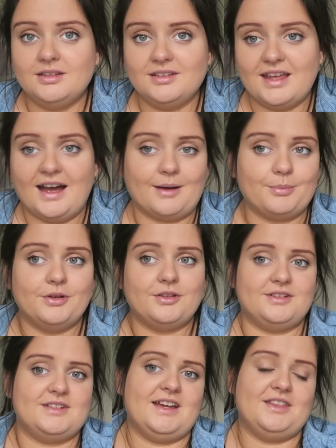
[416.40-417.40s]
it
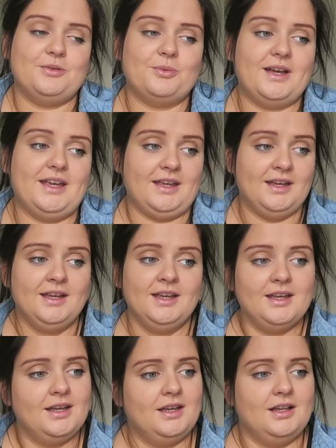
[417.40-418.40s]
happened and the way
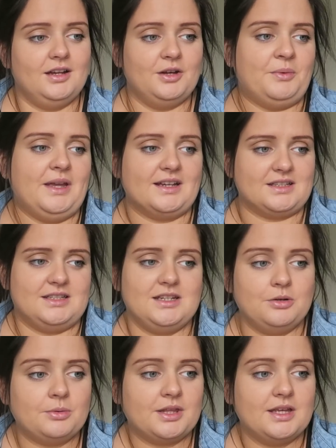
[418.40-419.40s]
we had to
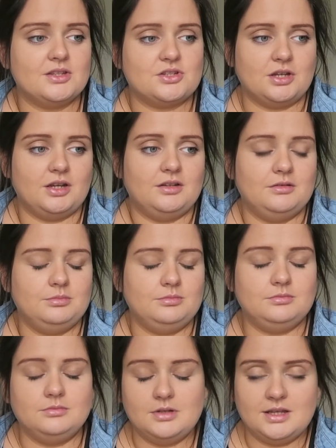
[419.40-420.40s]
deal with it. So
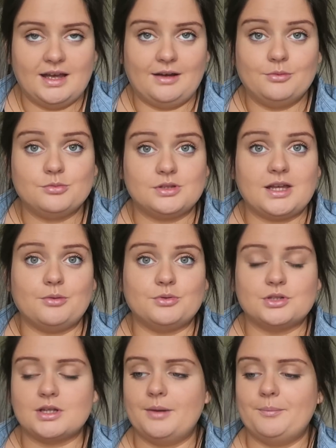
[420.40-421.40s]
yeah, that was